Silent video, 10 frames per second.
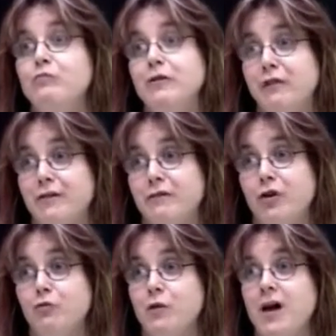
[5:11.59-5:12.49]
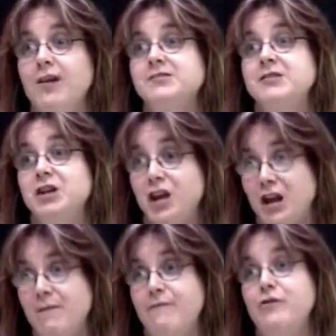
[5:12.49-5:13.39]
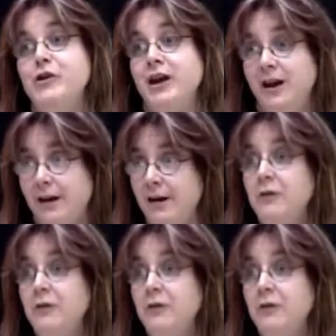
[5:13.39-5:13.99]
My grandfather passed, and he came every day